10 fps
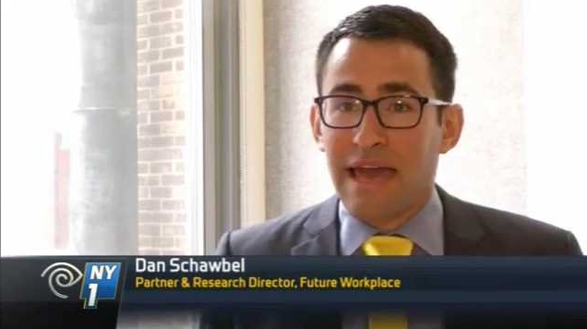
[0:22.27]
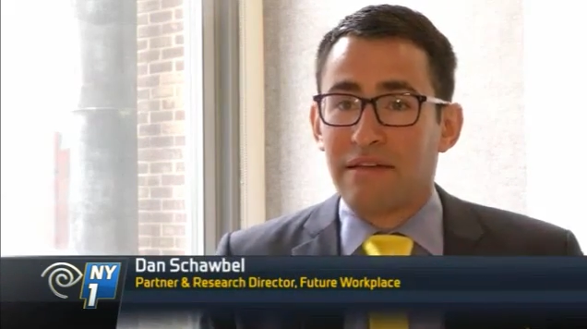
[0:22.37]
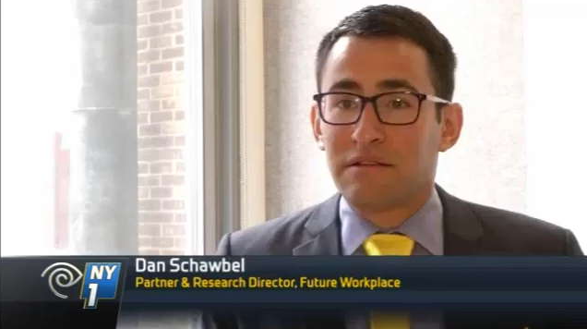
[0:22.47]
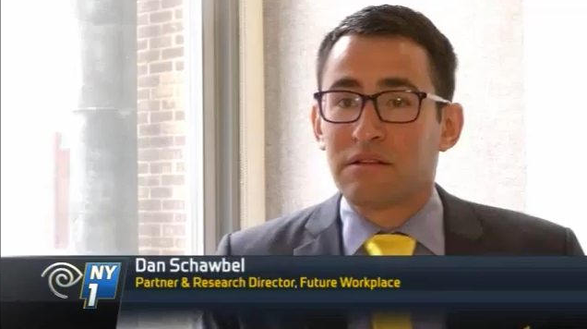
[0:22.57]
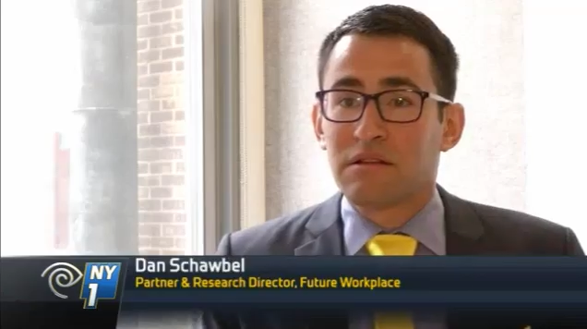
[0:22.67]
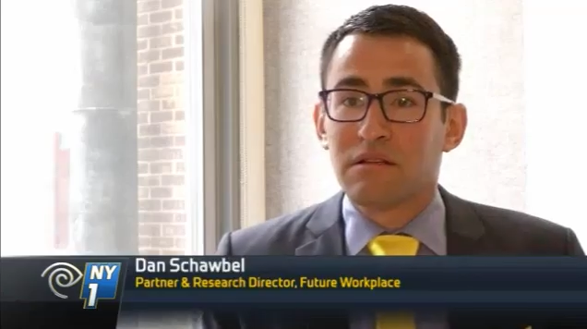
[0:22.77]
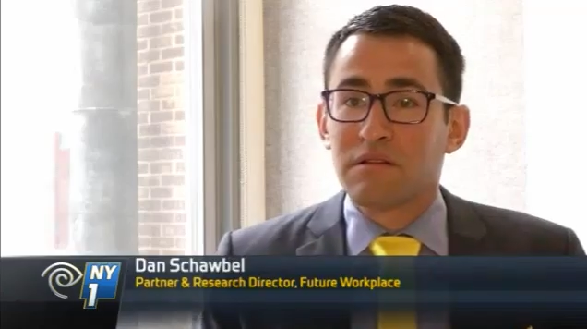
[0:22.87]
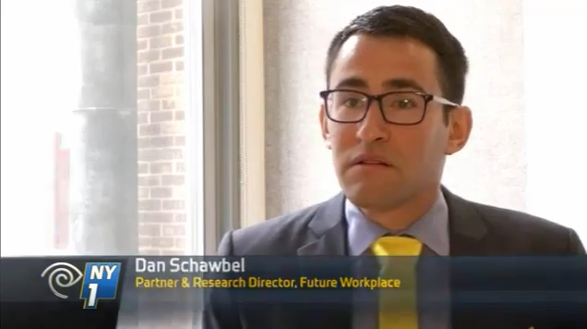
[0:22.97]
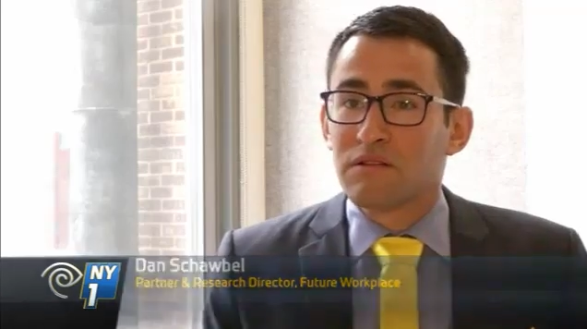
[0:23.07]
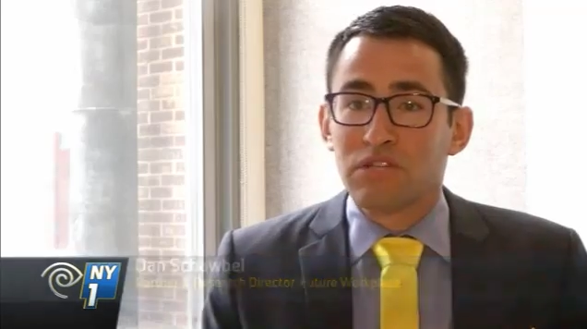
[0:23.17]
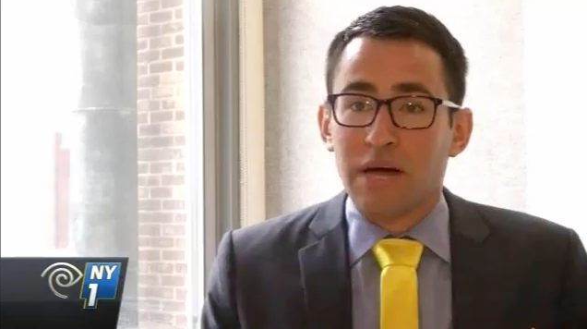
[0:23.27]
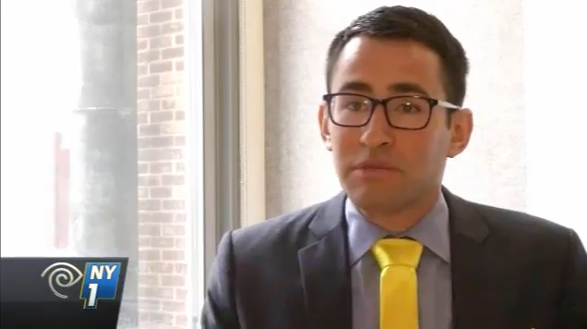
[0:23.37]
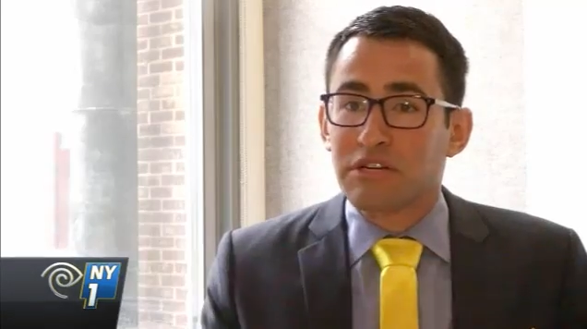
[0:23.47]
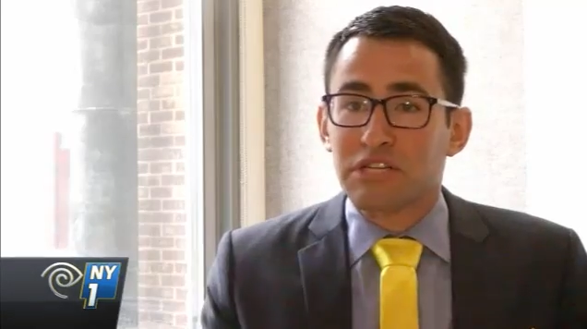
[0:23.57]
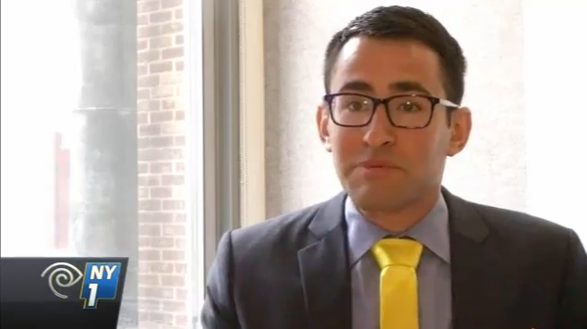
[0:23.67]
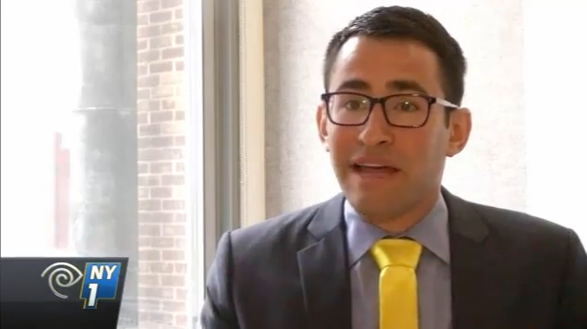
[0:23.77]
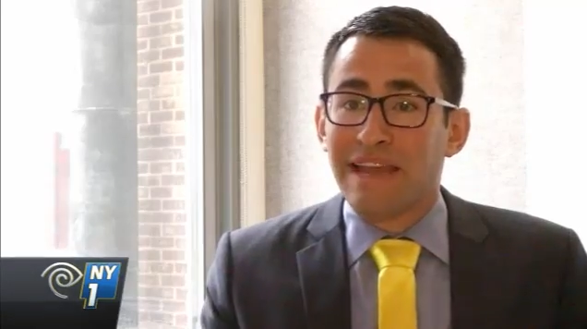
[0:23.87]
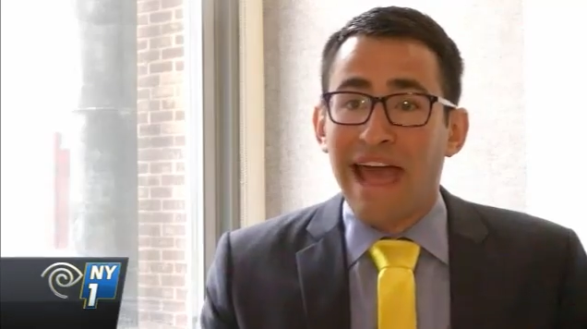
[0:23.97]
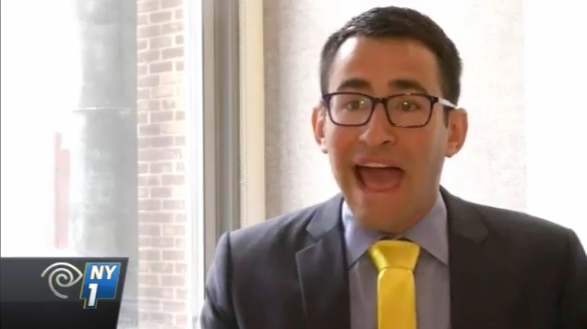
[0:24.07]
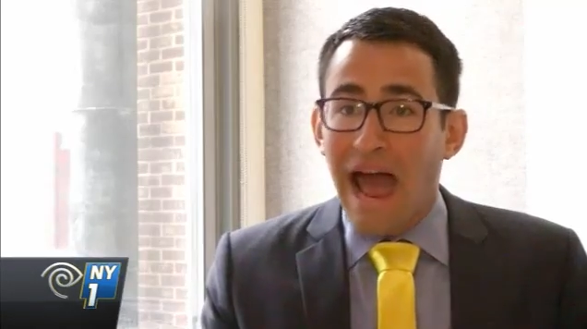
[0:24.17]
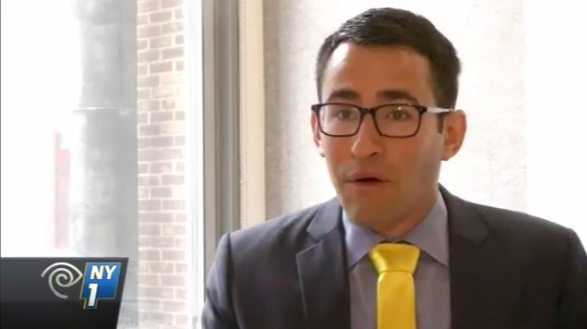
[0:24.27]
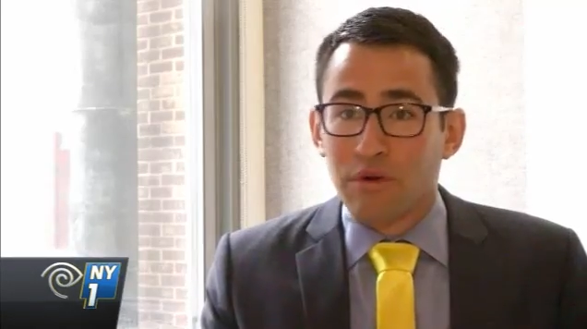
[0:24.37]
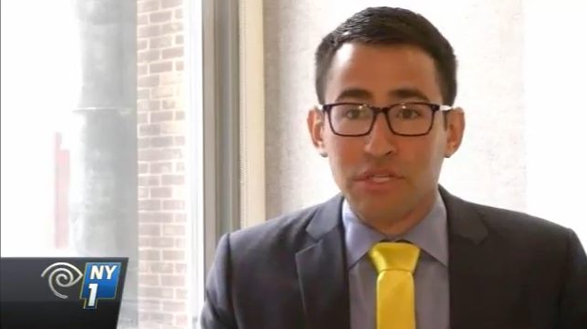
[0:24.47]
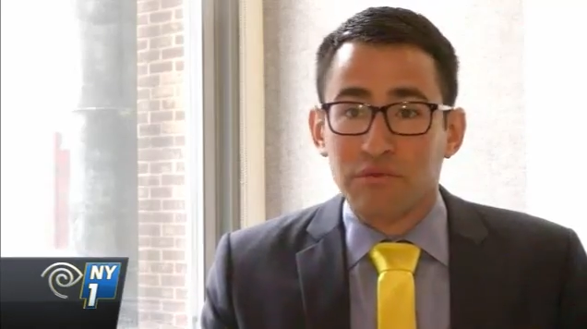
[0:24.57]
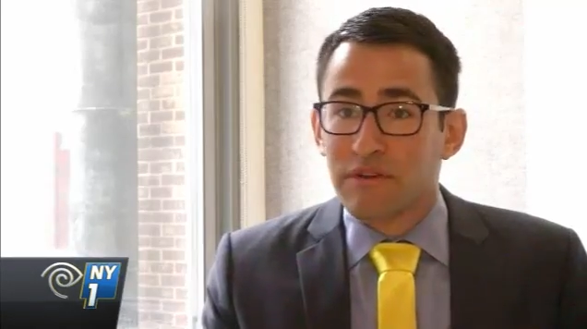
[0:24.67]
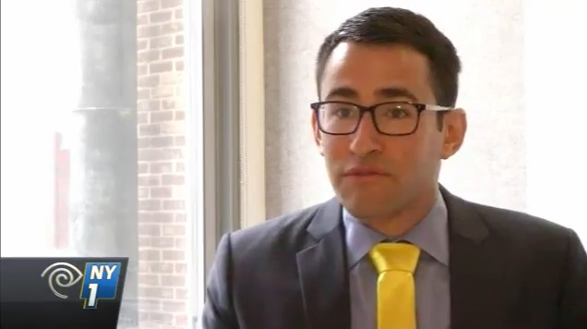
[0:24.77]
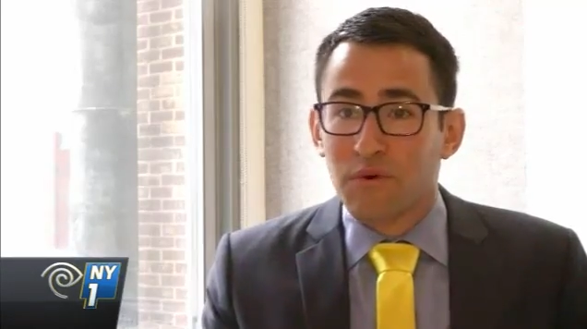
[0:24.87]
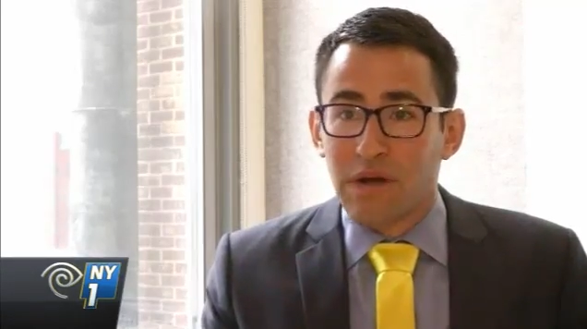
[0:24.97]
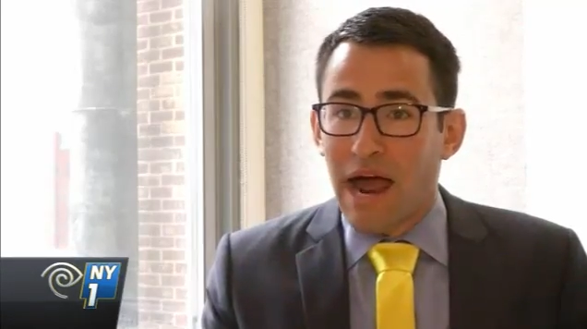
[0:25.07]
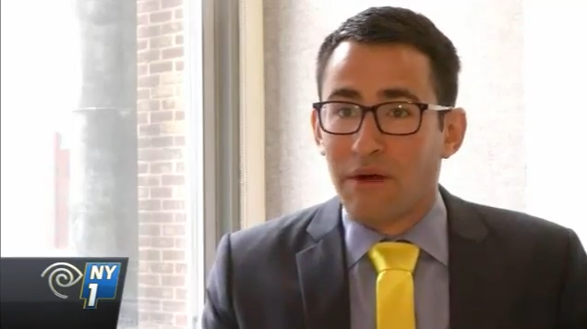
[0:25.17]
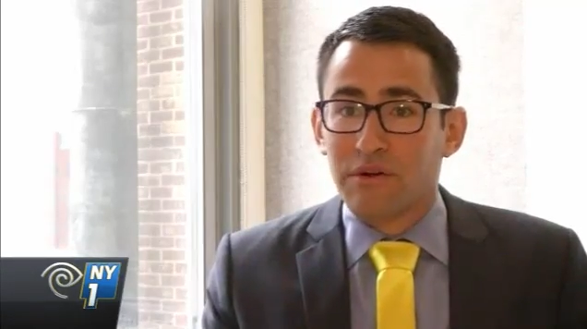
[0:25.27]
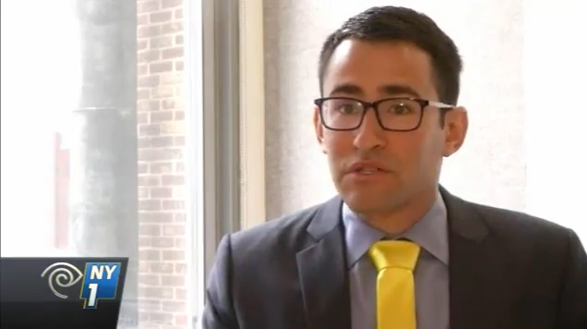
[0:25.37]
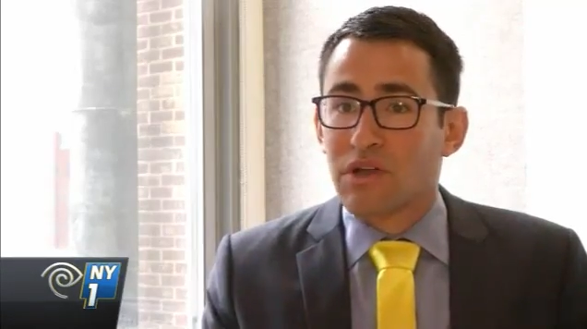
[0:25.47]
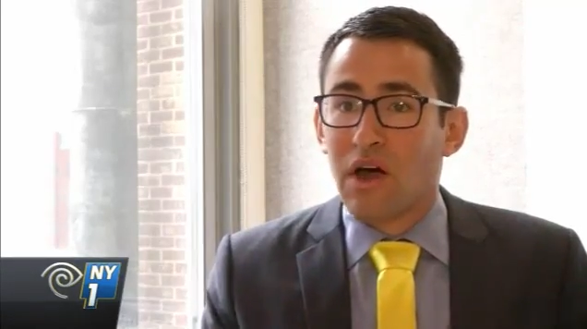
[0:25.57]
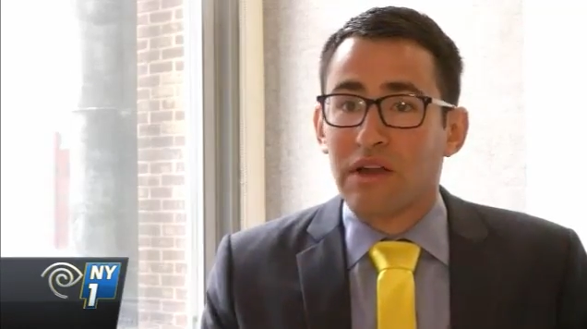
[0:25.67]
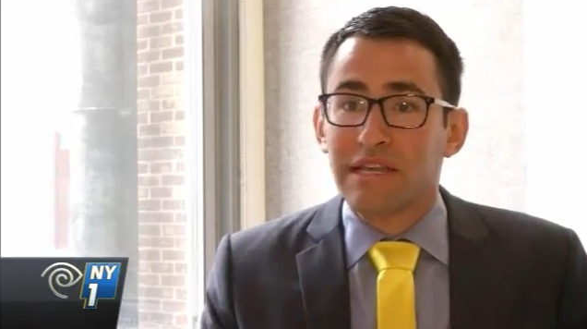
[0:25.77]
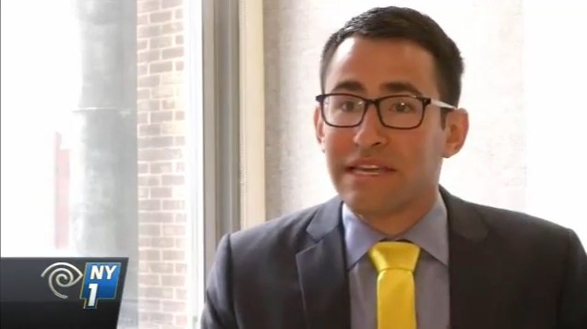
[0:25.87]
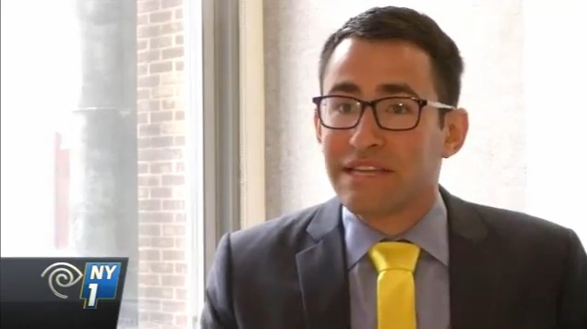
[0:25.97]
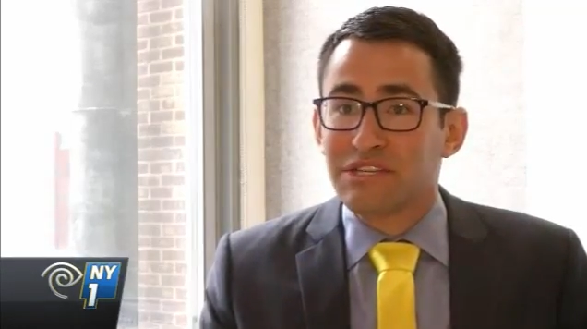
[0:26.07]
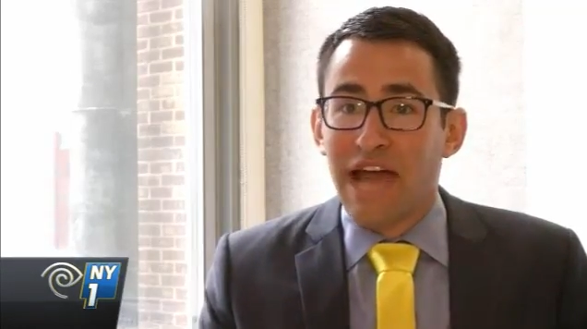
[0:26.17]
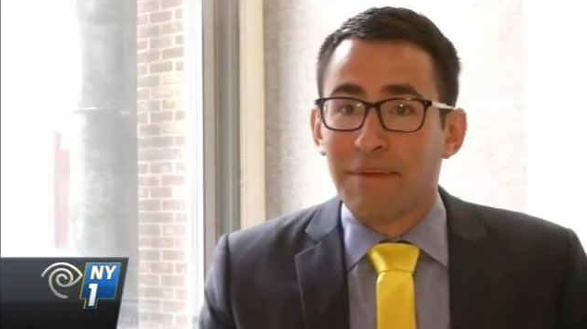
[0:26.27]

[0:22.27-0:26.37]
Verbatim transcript: And job seekers spend hours, 3 to 4 hours, on each